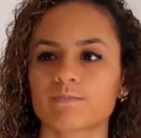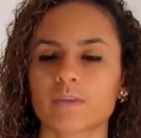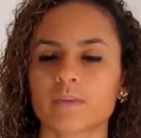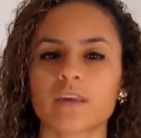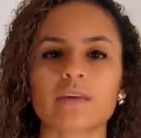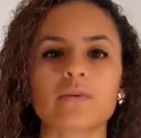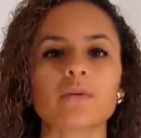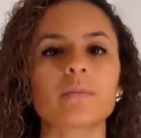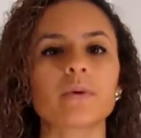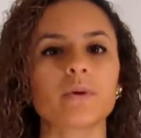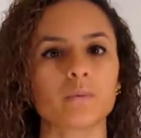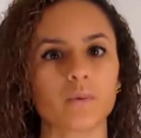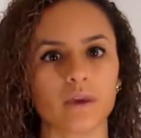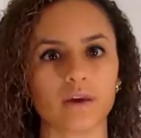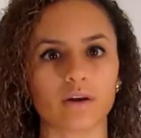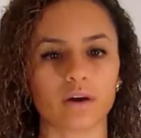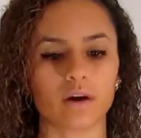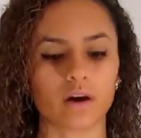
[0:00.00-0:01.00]
they would be
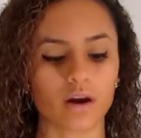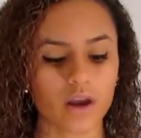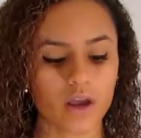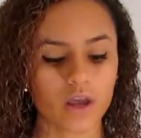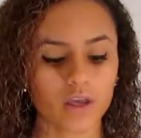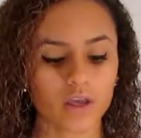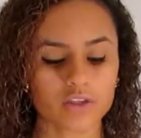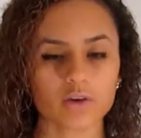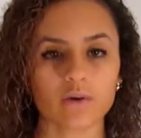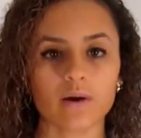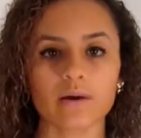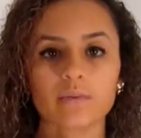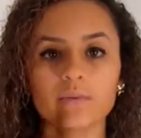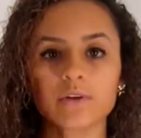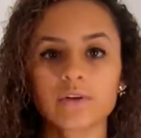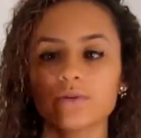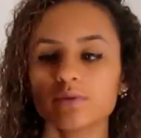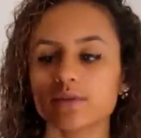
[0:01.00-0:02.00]
weaker. So I
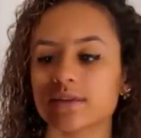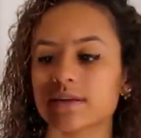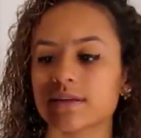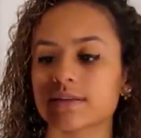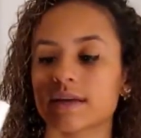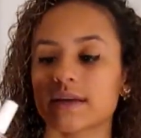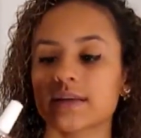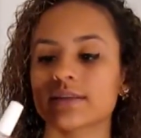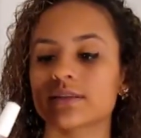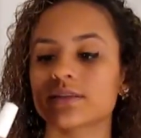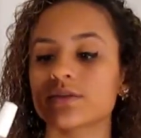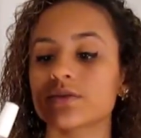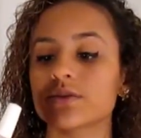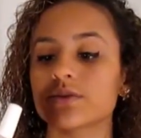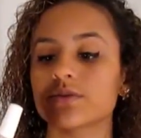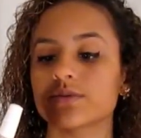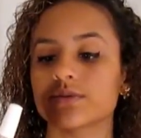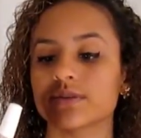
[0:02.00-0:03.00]
would use this, and I
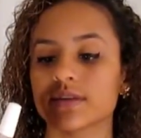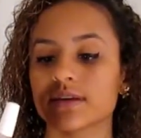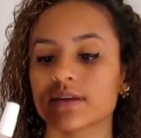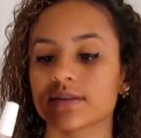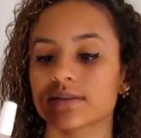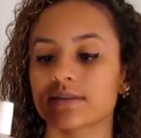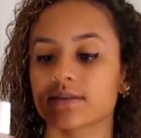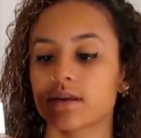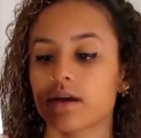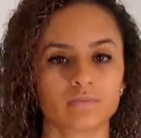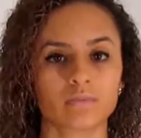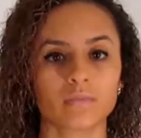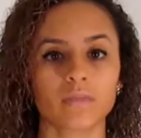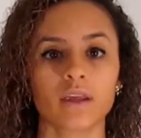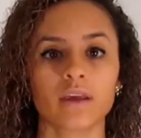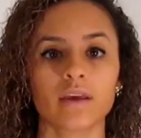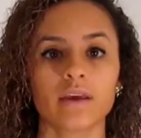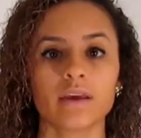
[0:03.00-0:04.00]
still use this.
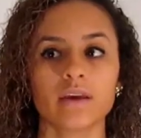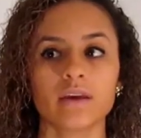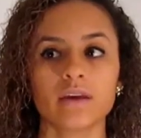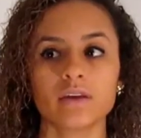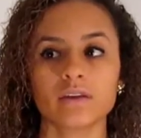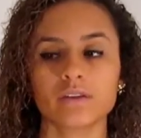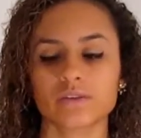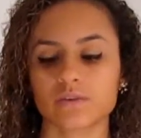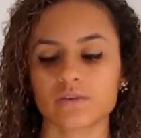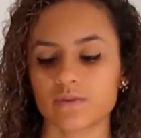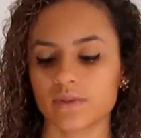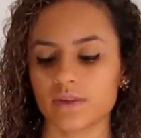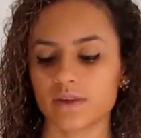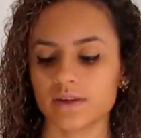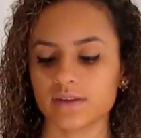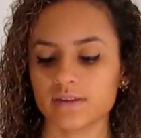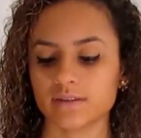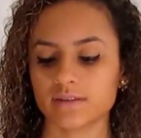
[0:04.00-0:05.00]
So
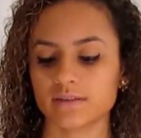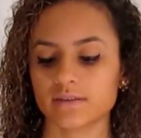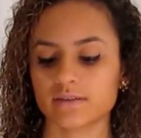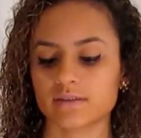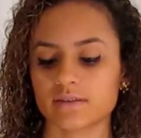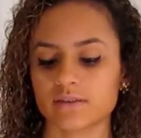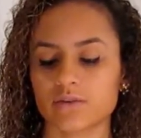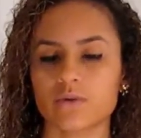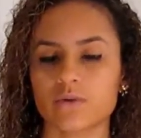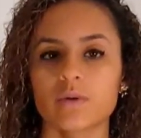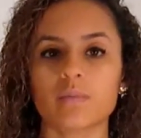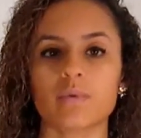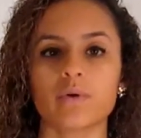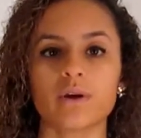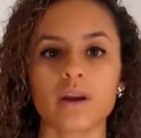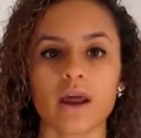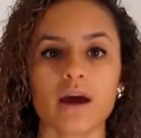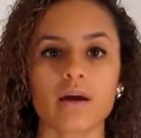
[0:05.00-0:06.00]
this, you can
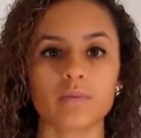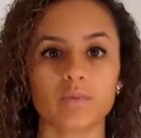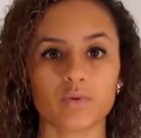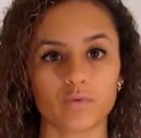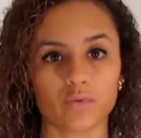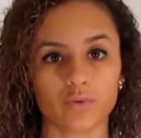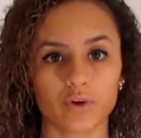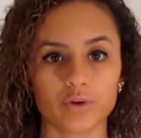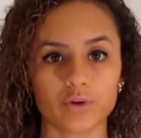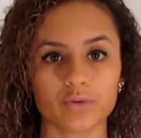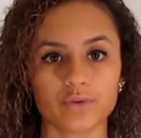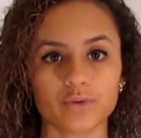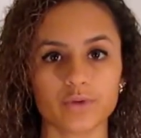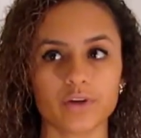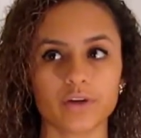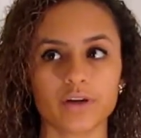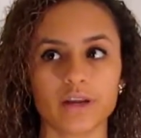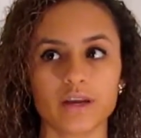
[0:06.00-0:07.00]
put on before you do
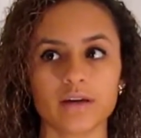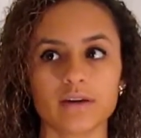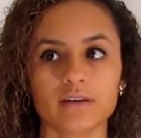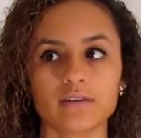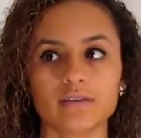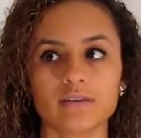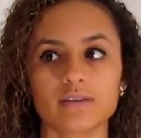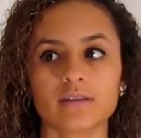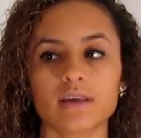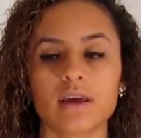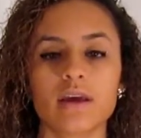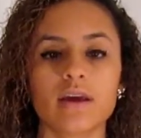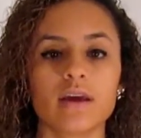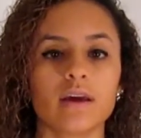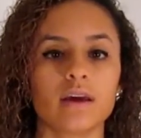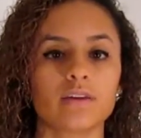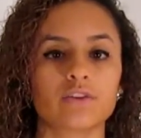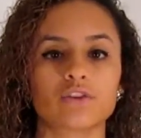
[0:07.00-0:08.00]
your nails.
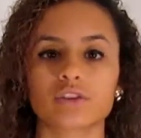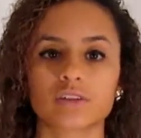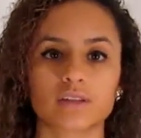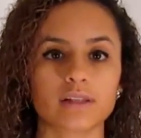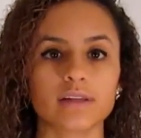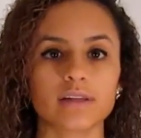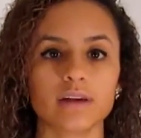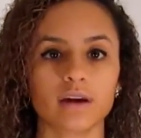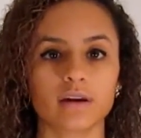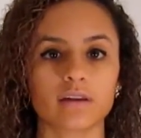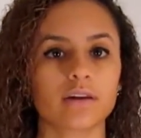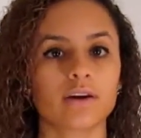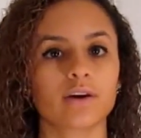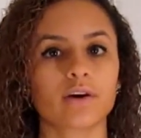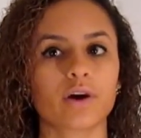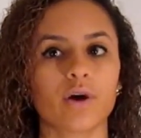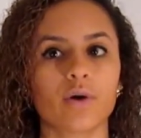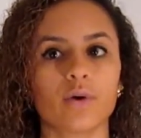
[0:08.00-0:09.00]
It's just a
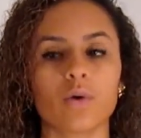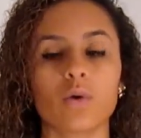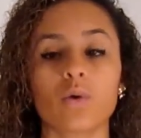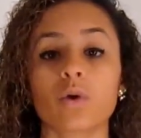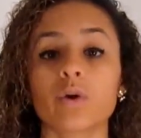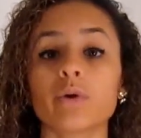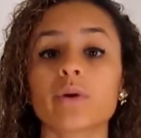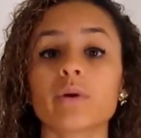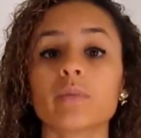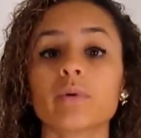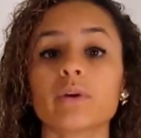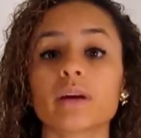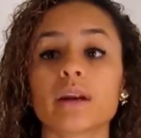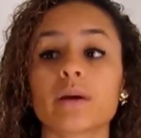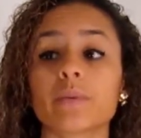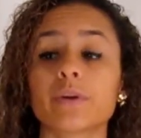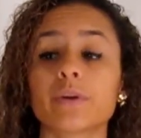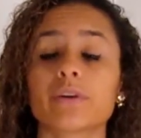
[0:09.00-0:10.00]
clear coat, or you can put it
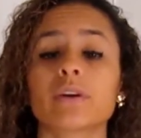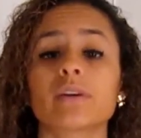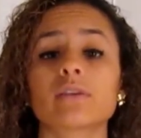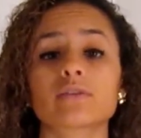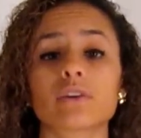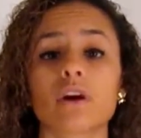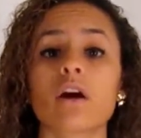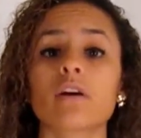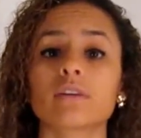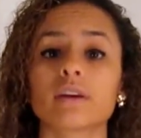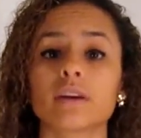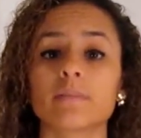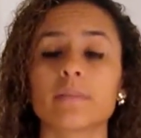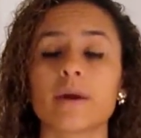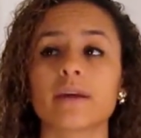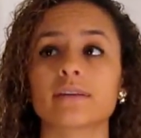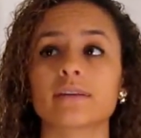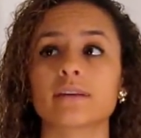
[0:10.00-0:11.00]
on when your nails are already
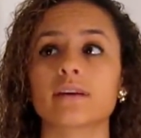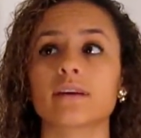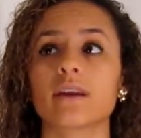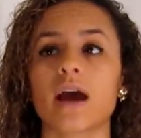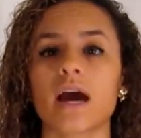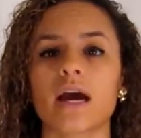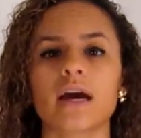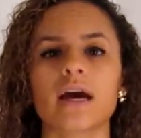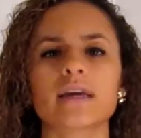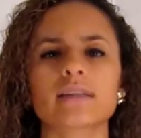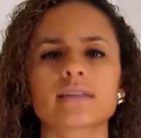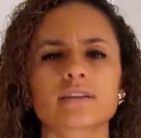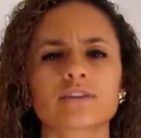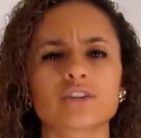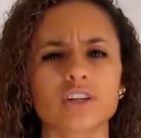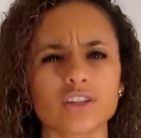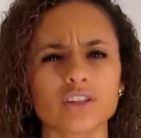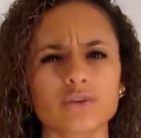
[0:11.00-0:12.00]
painted. I
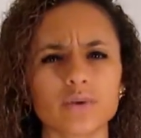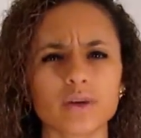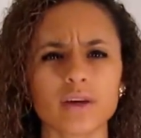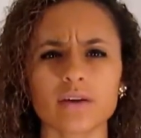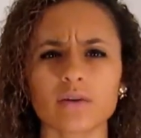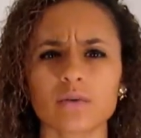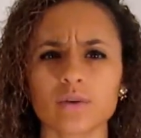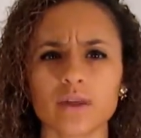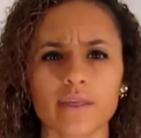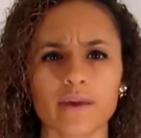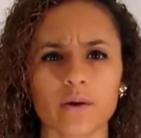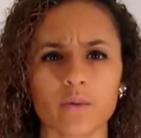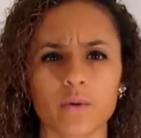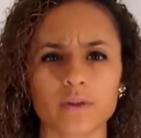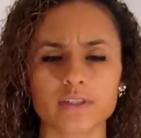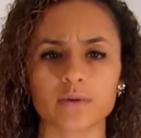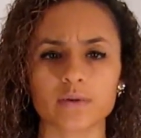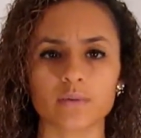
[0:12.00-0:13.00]
suggest doing it only, like,
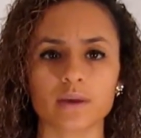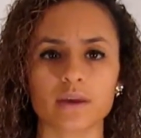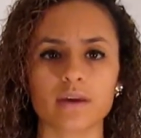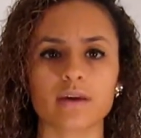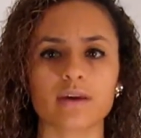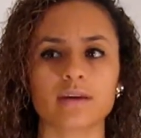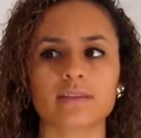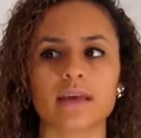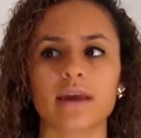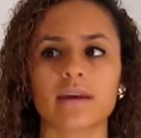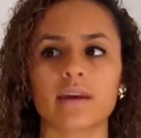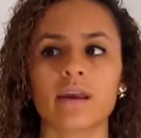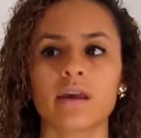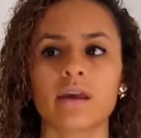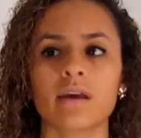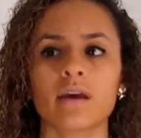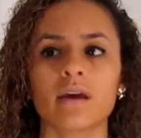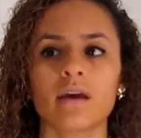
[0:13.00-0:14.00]
once a week, because
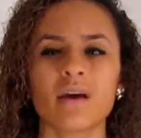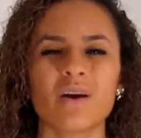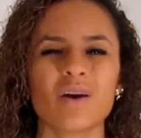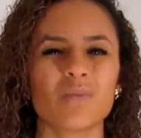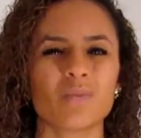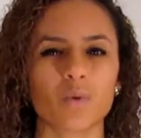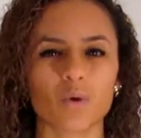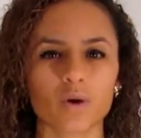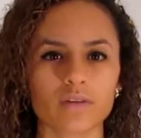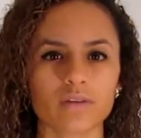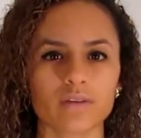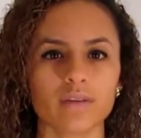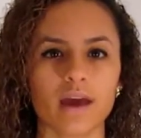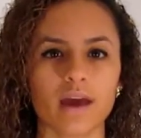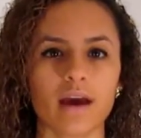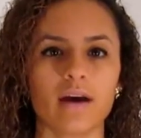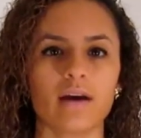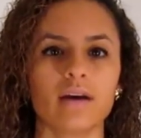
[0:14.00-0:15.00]
any more than
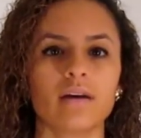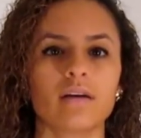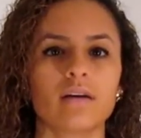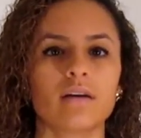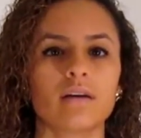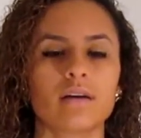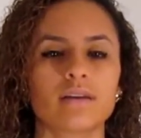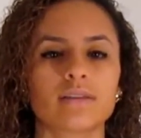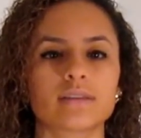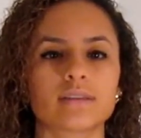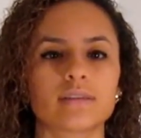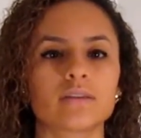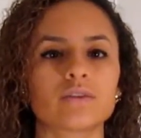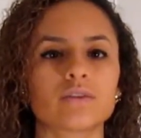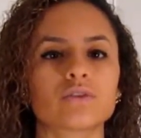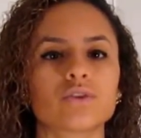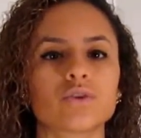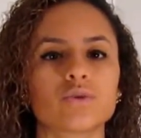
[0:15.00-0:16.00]
that, it's a
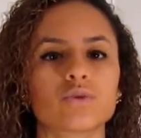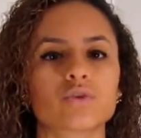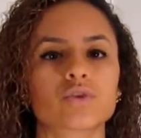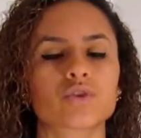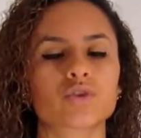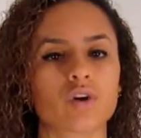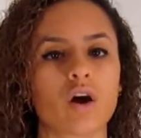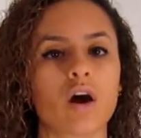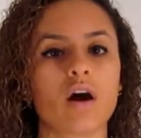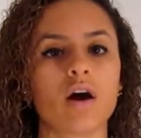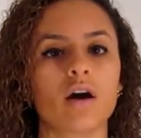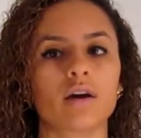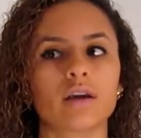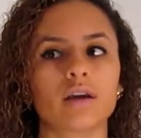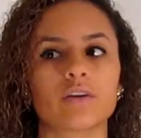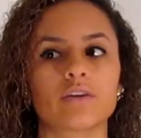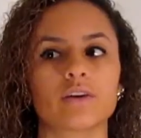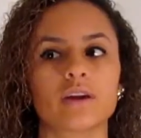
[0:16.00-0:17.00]
little too
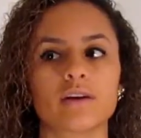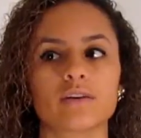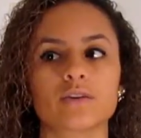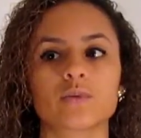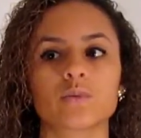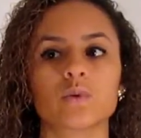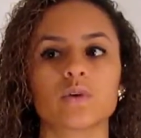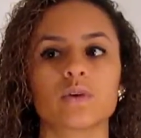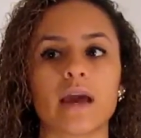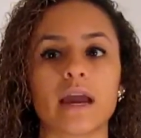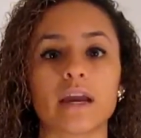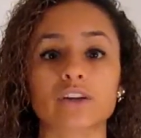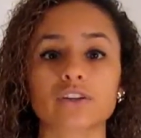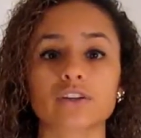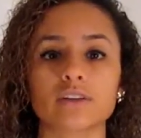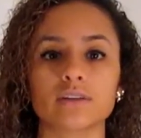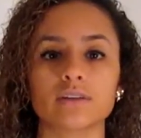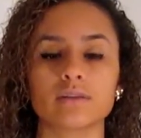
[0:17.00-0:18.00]
strong, and your nails will
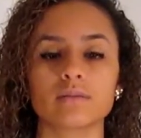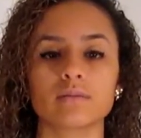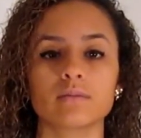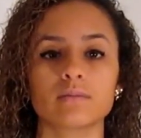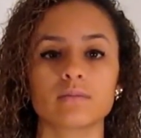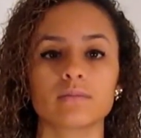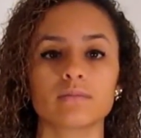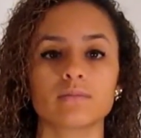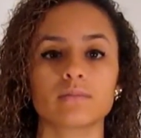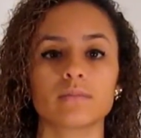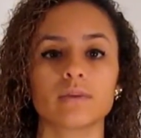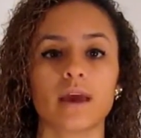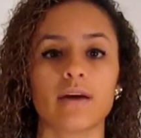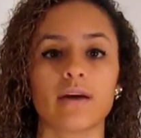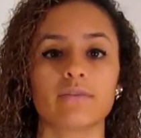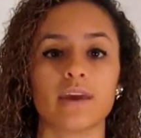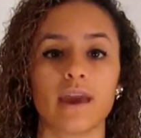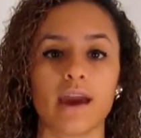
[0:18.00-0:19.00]
actually
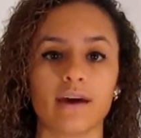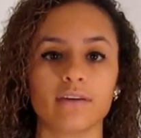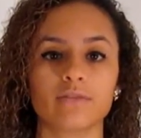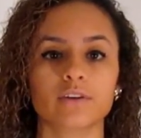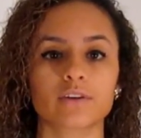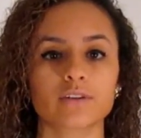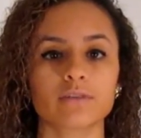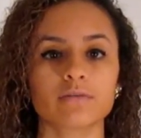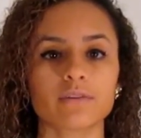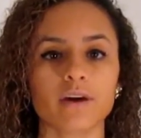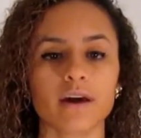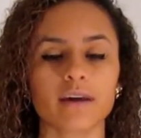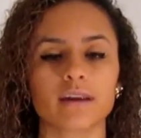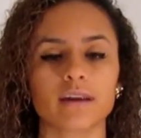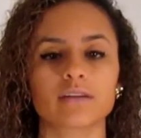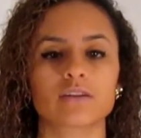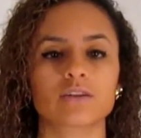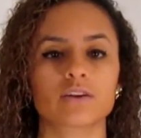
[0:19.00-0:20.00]
have the adverse
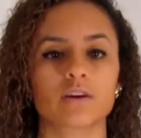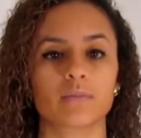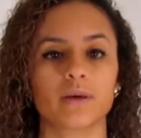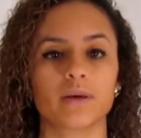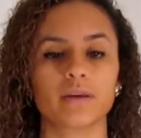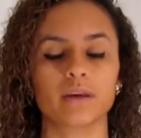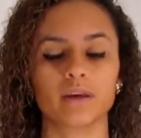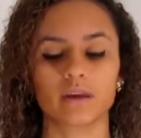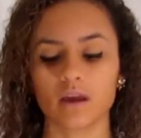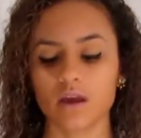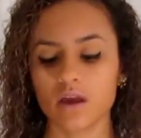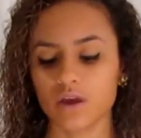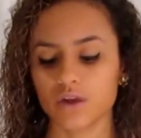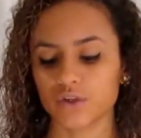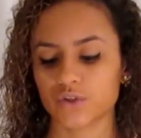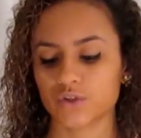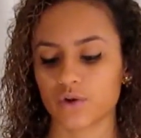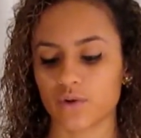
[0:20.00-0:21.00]
effect and start peeling.
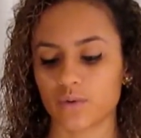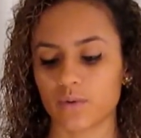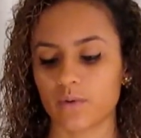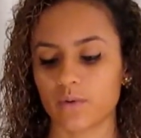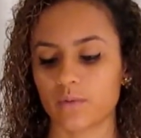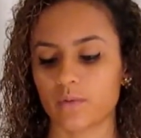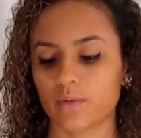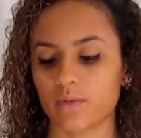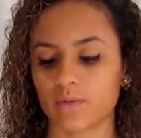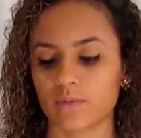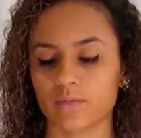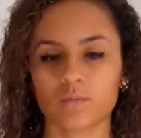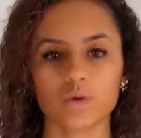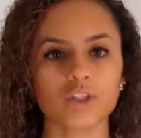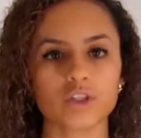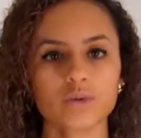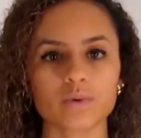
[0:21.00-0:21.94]
So once a